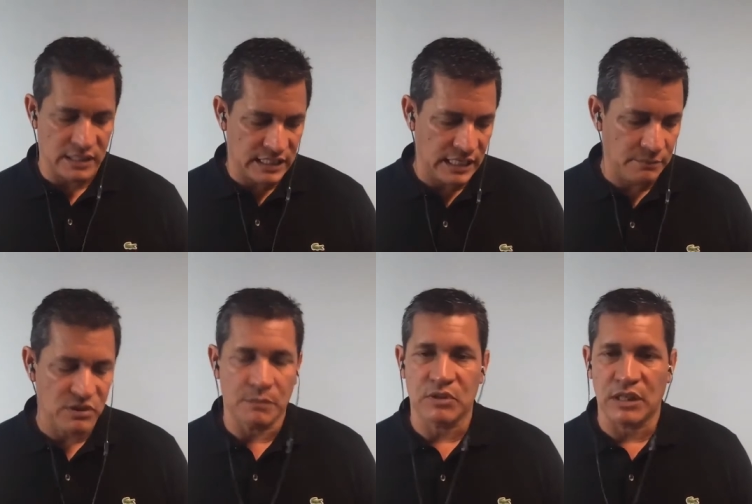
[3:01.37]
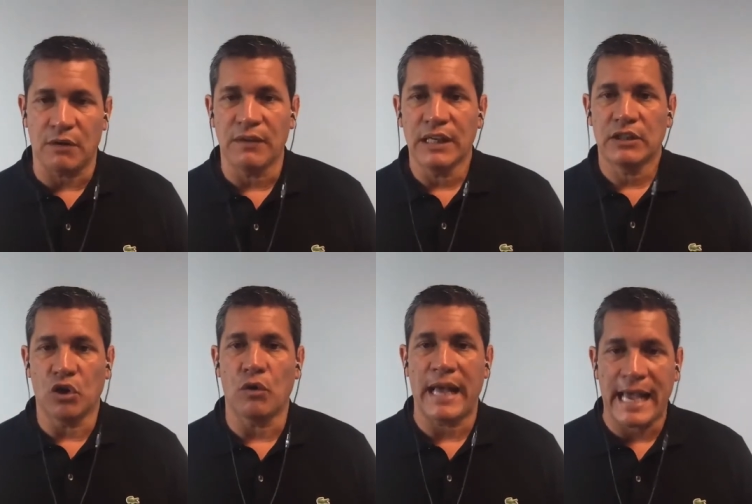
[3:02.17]
teams themselves
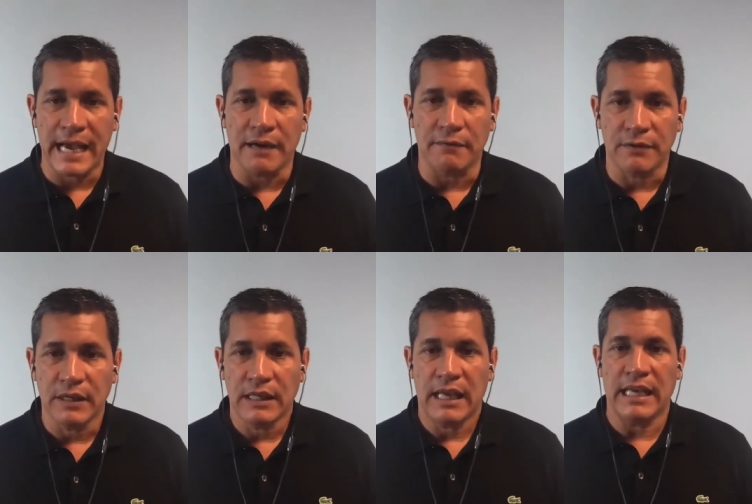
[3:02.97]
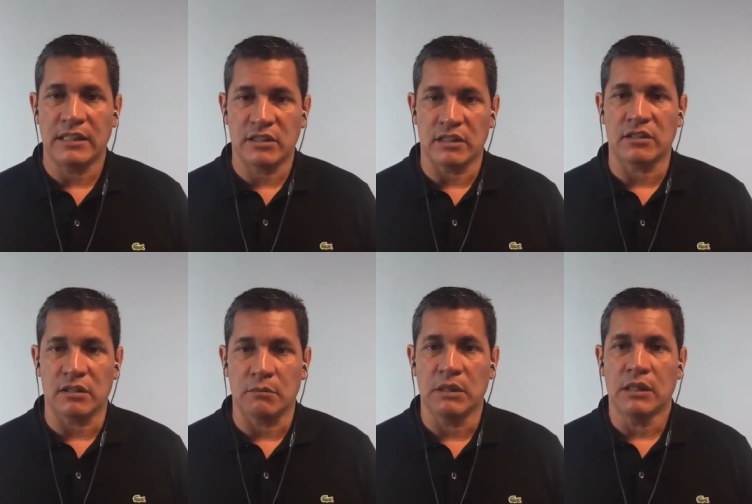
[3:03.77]
don't have a
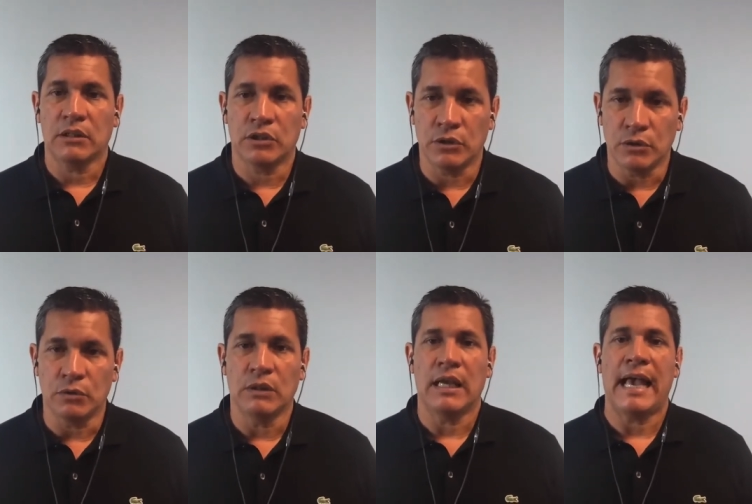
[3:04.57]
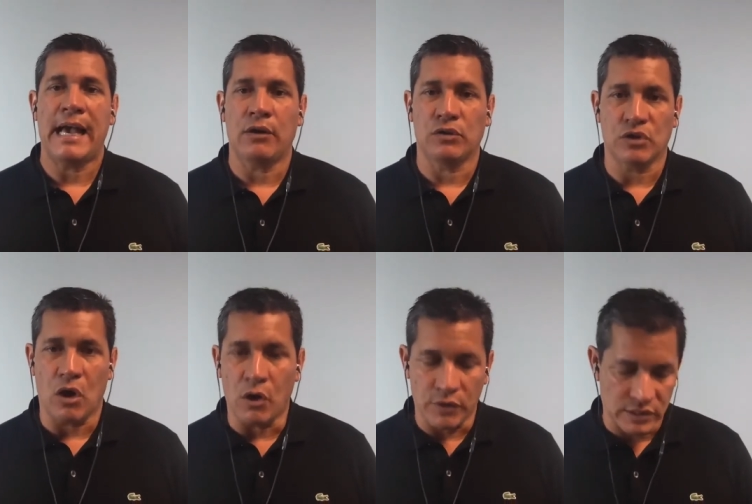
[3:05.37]
system to house
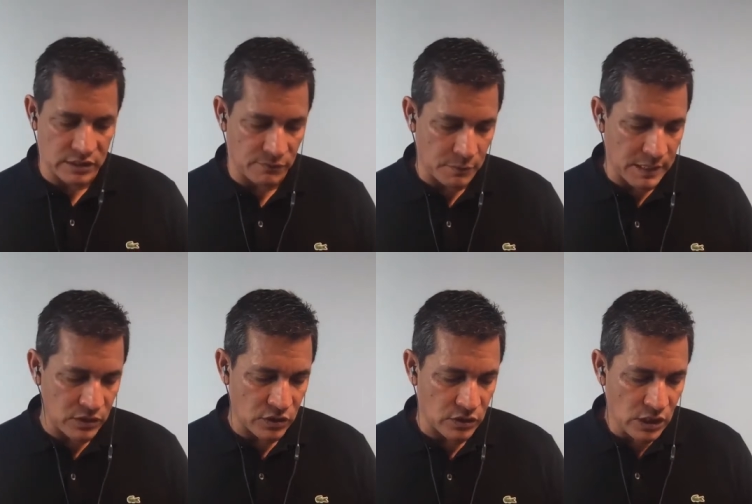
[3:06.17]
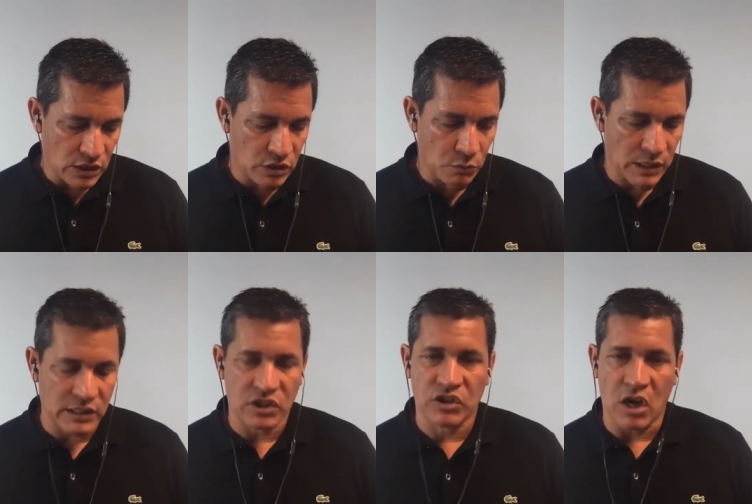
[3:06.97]
all this information. So I want to
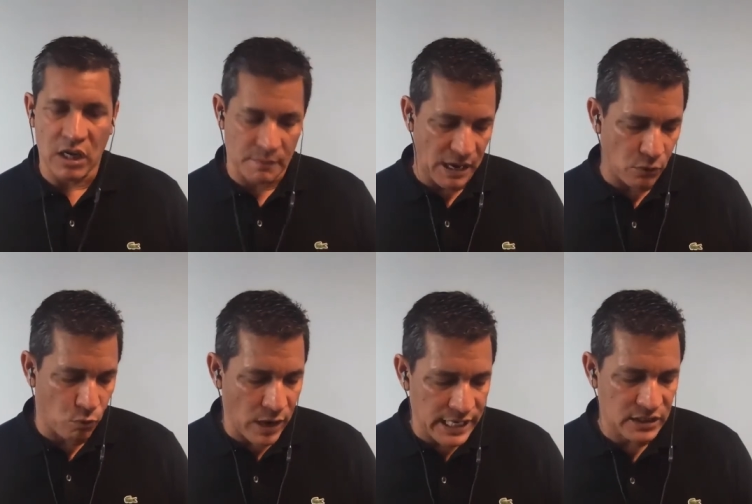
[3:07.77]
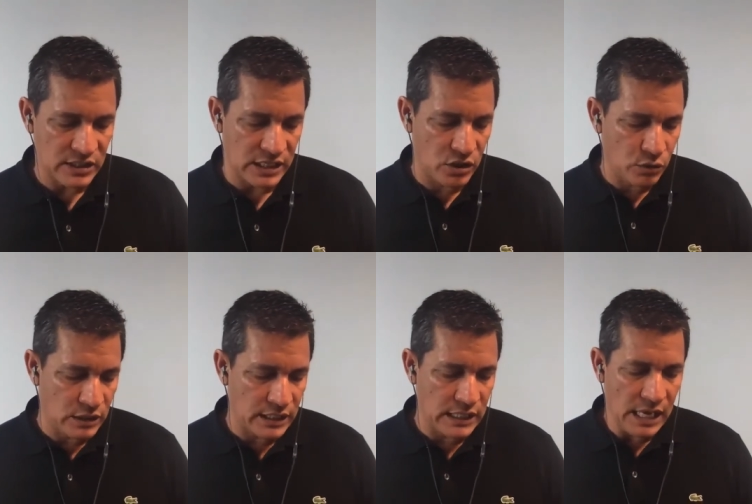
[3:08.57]
just talk about ways that you
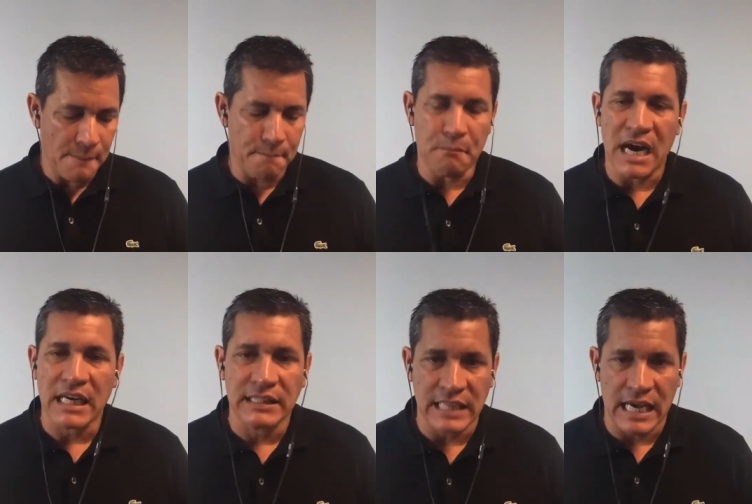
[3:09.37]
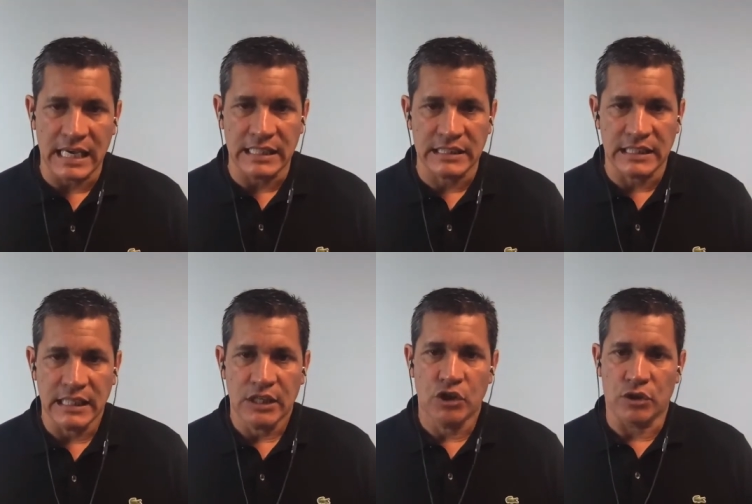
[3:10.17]
can monetize
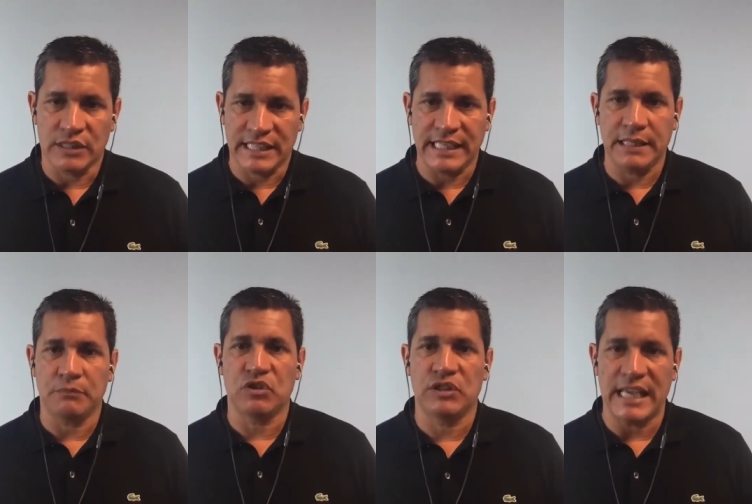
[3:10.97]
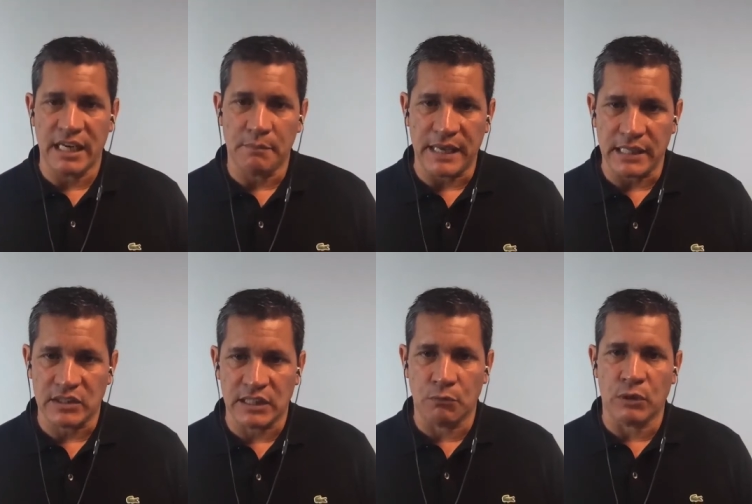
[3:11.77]
your team's
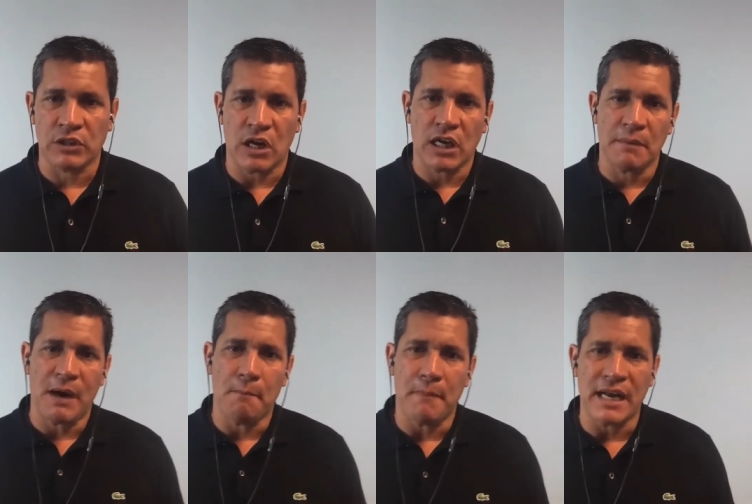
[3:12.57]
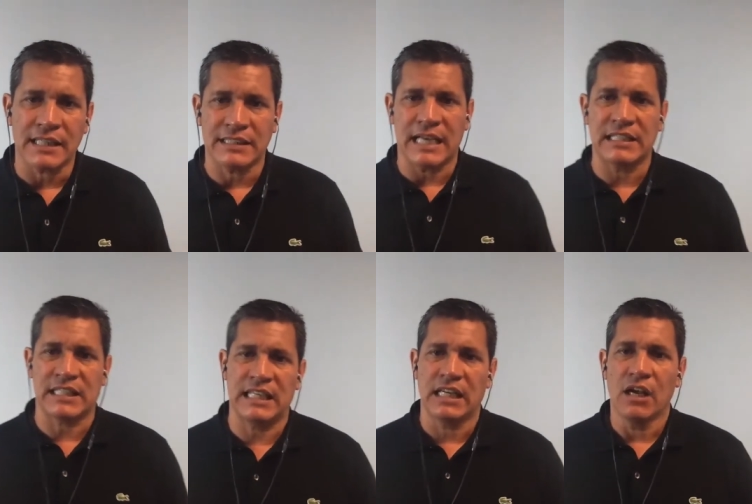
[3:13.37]
database. And we're talking about
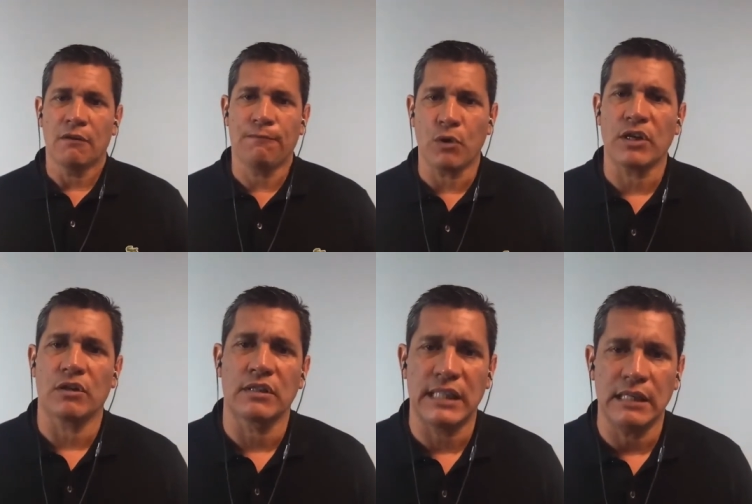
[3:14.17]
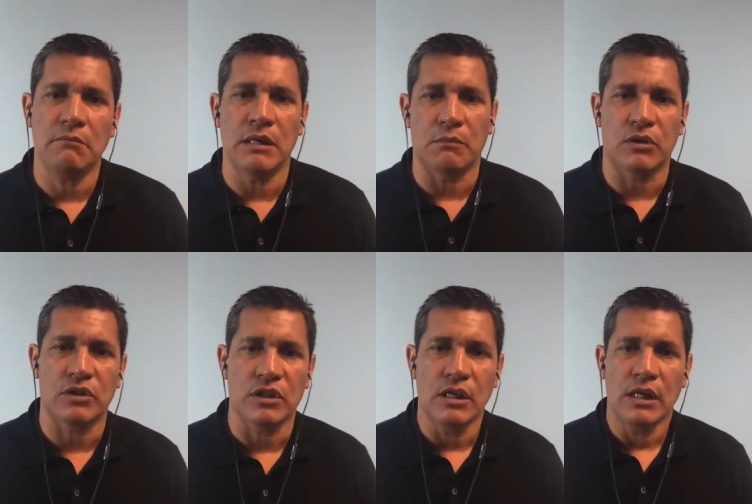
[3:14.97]
monetizing it for your team members,